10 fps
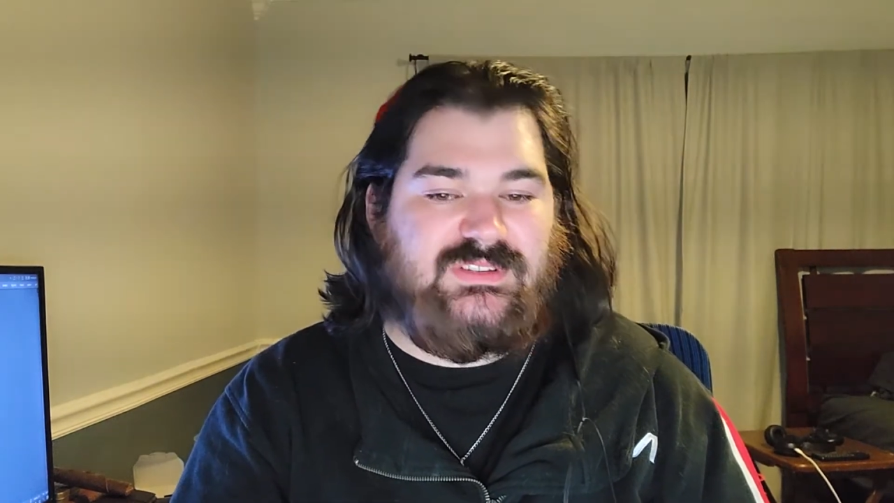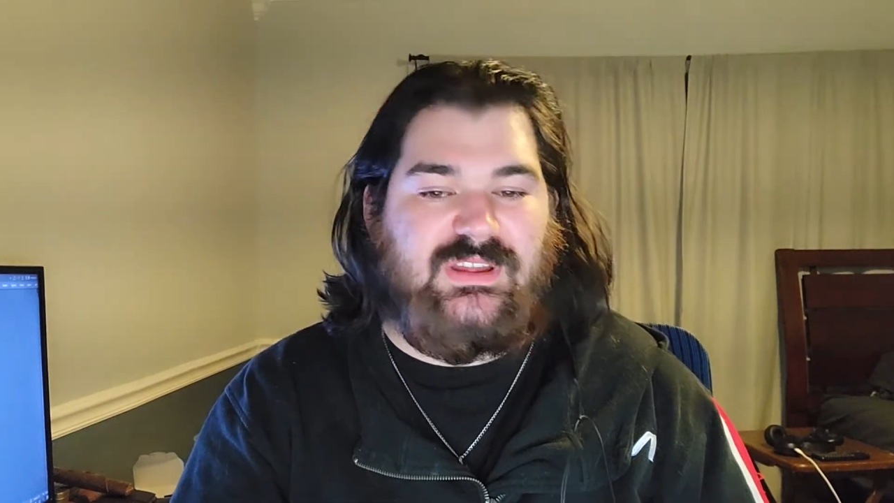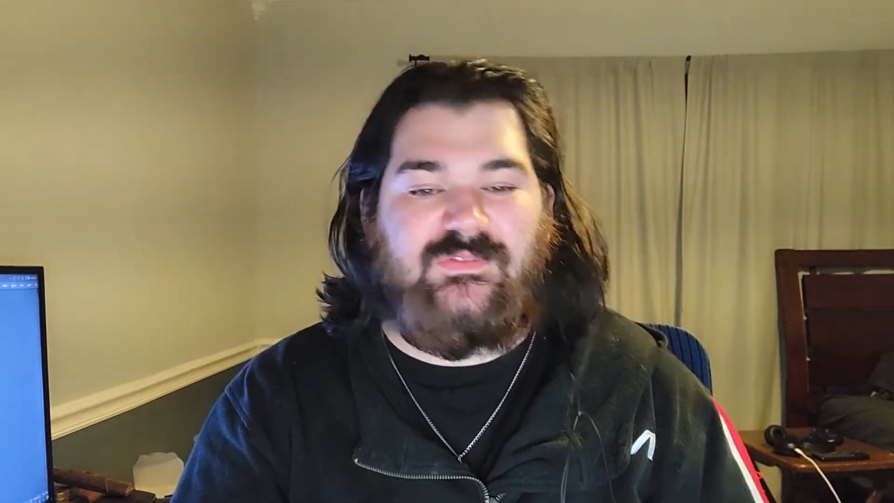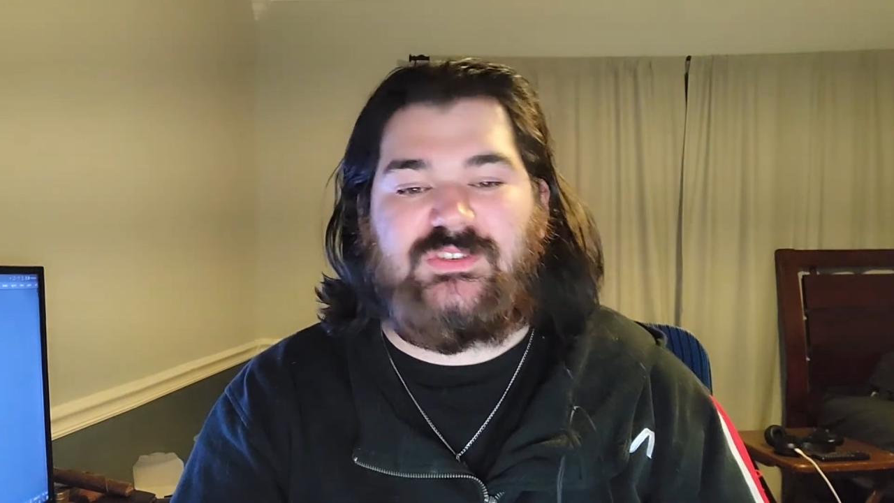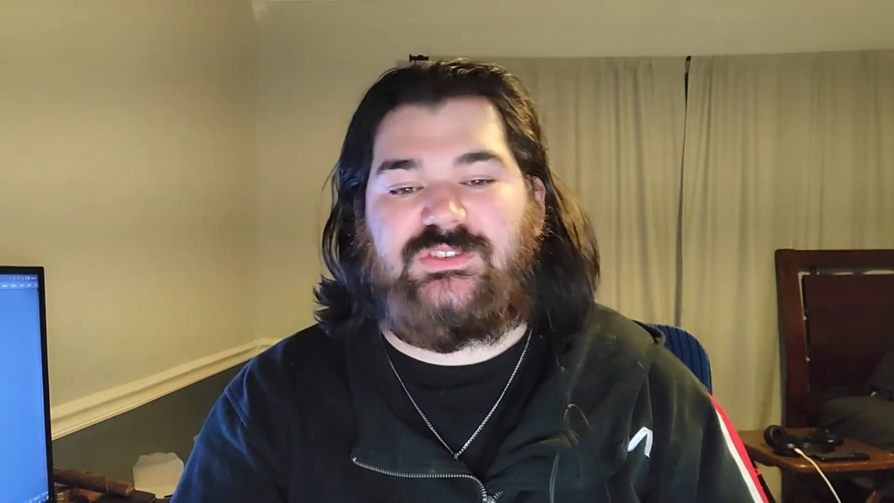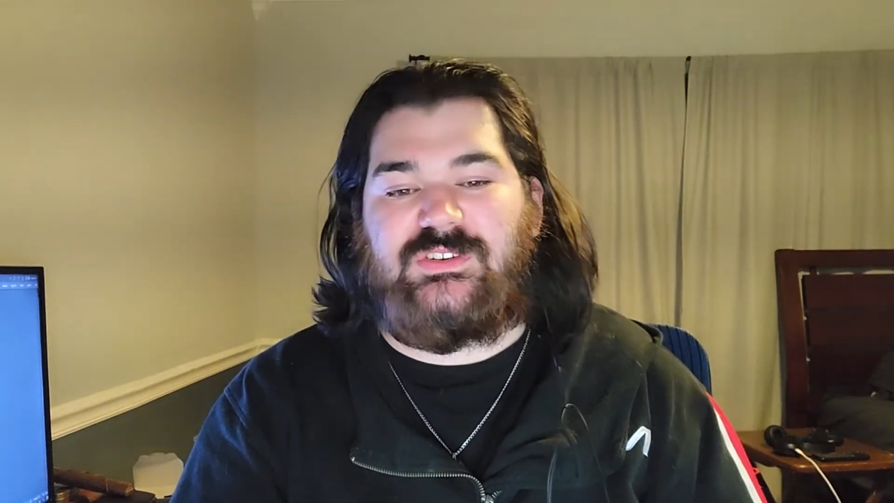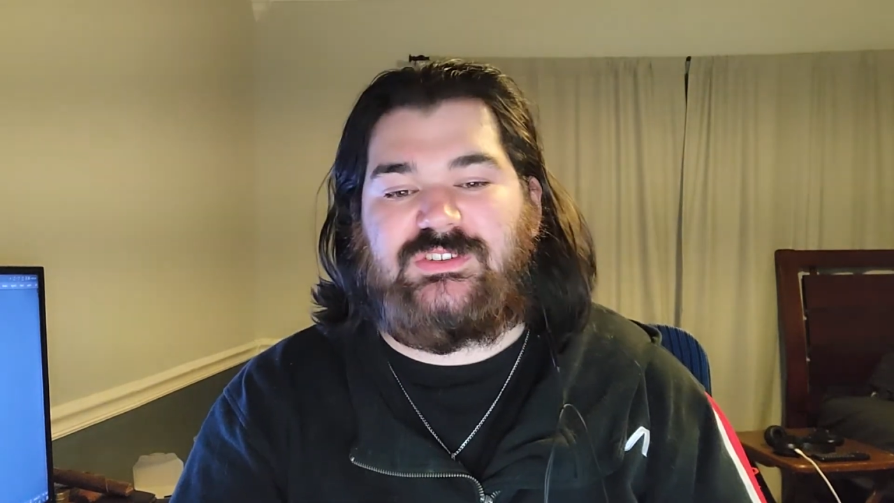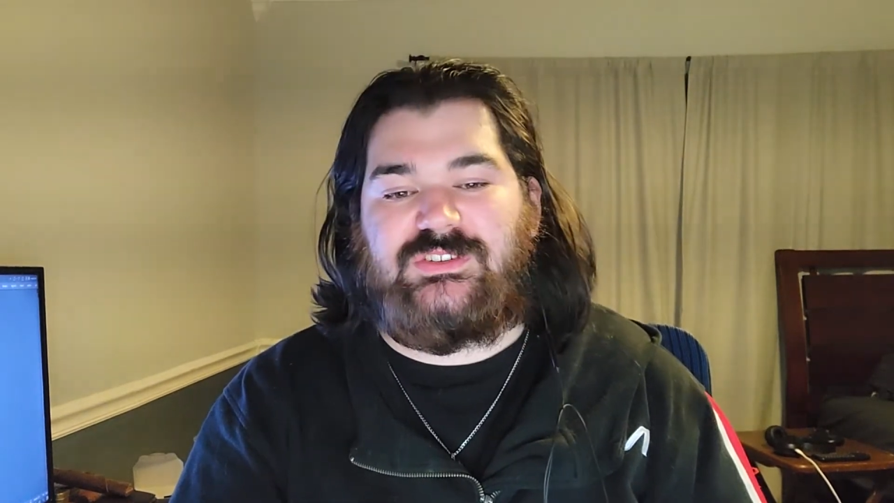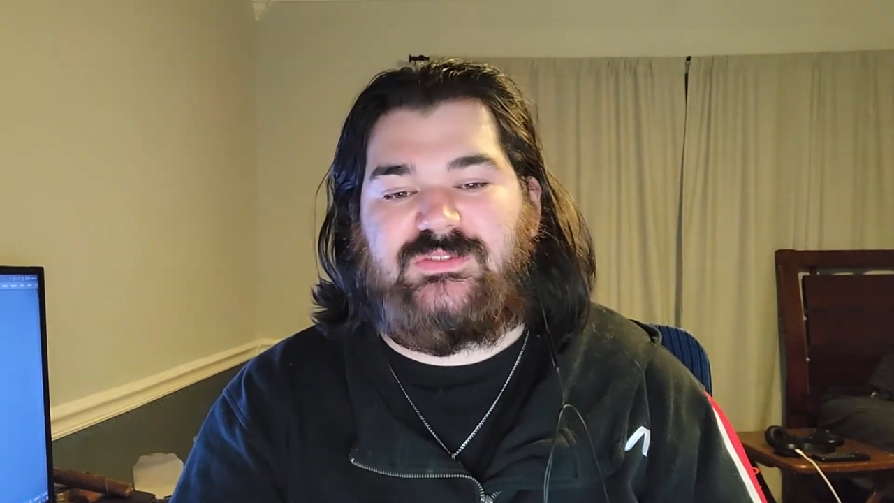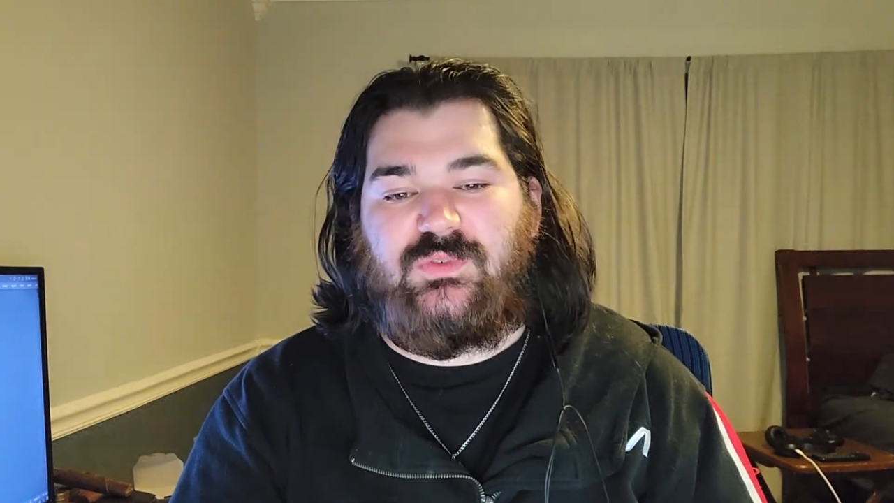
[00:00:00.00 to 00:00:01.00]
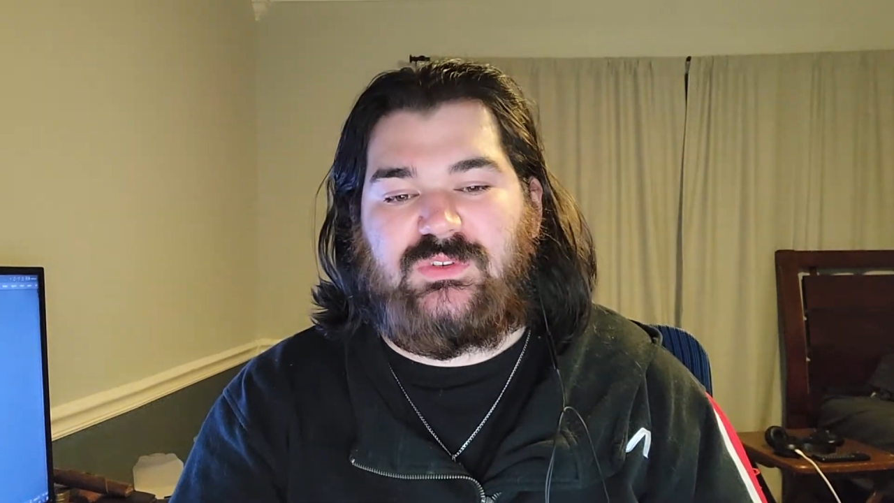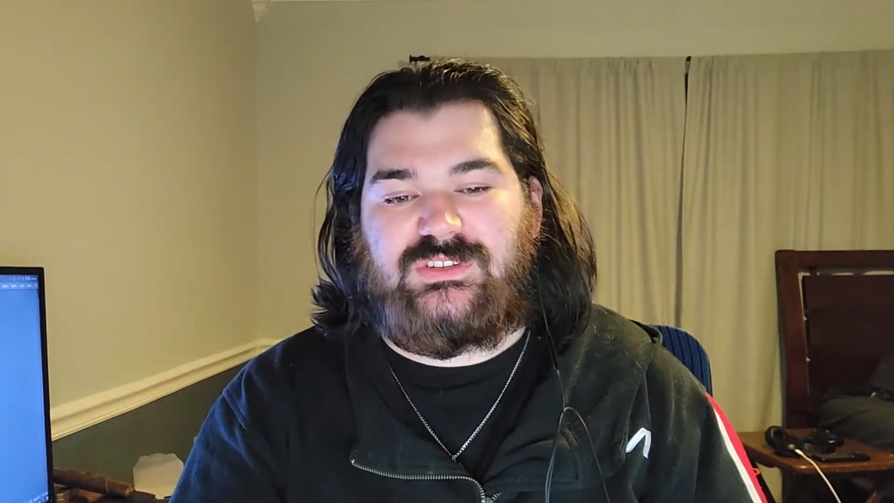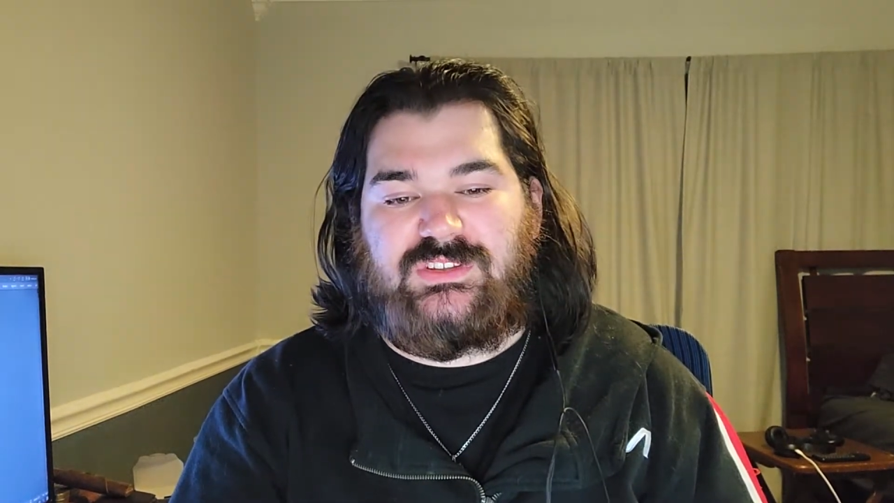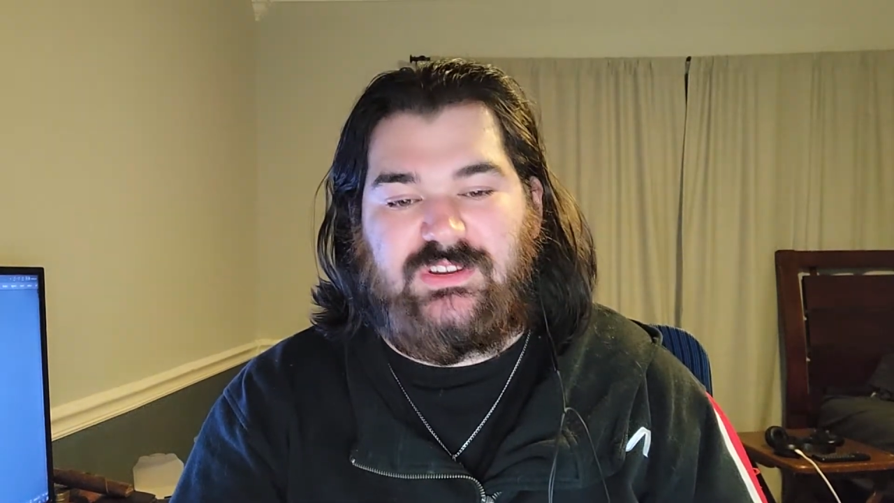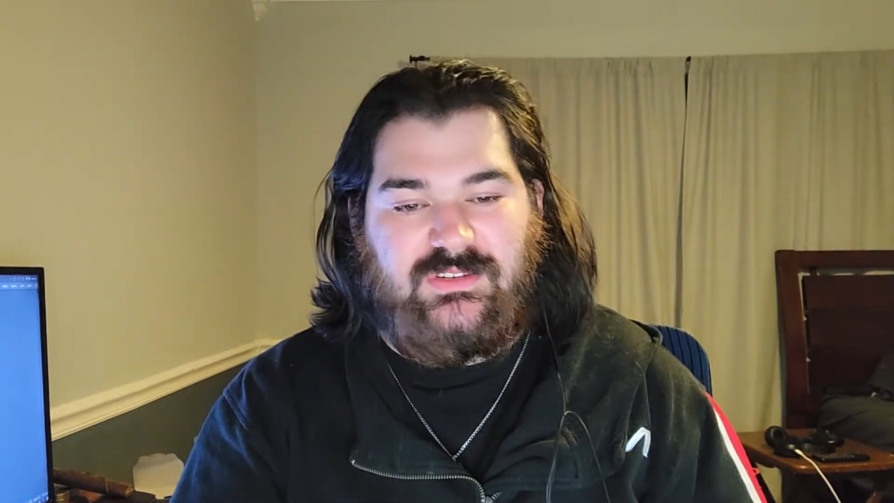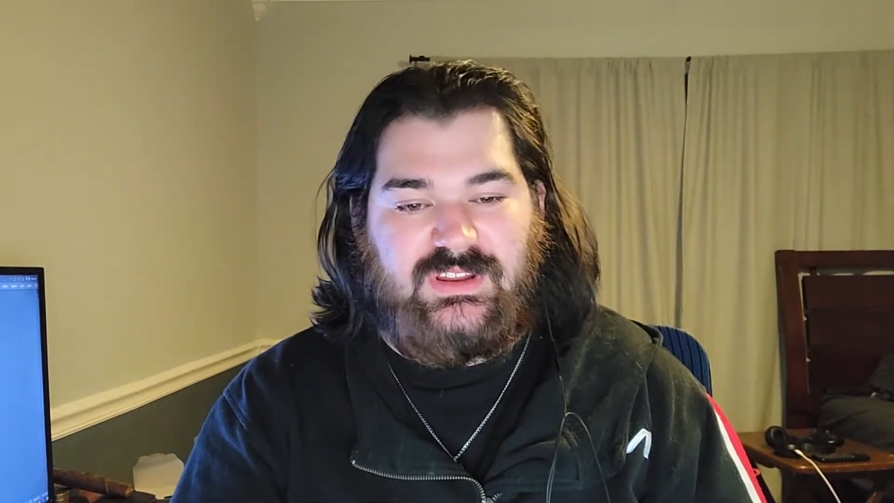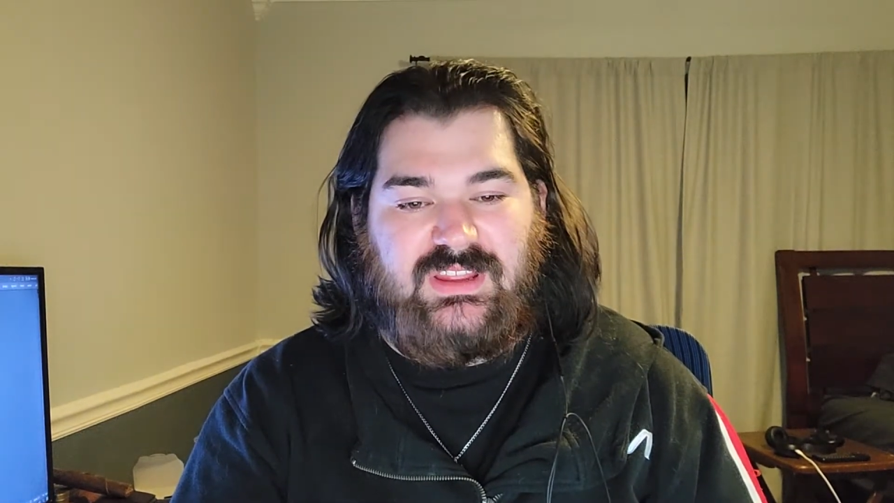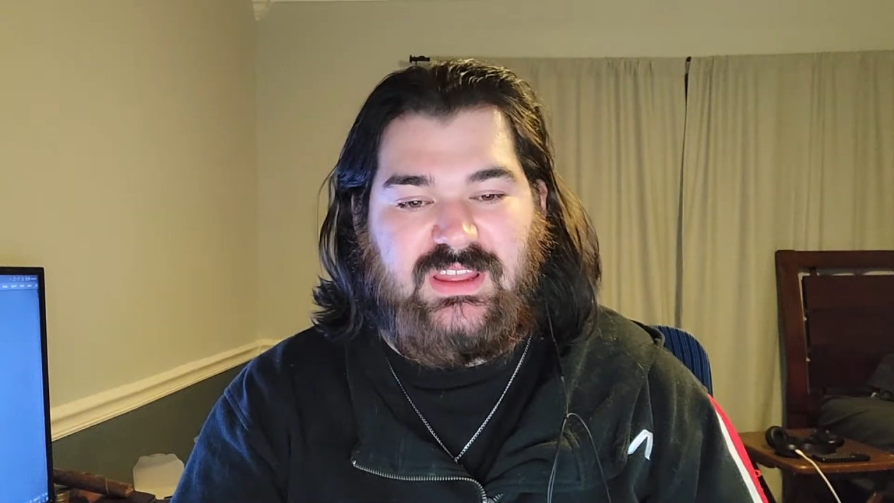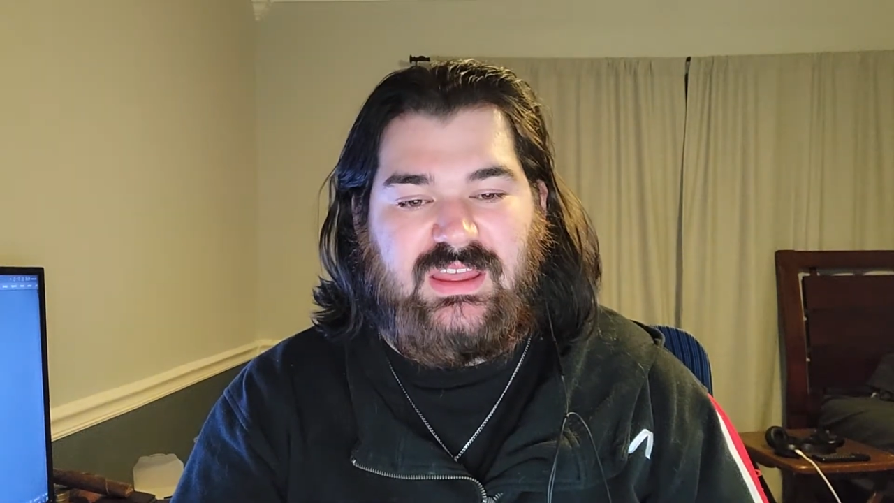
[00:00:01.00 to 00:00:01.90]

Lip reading: infrastructures for security,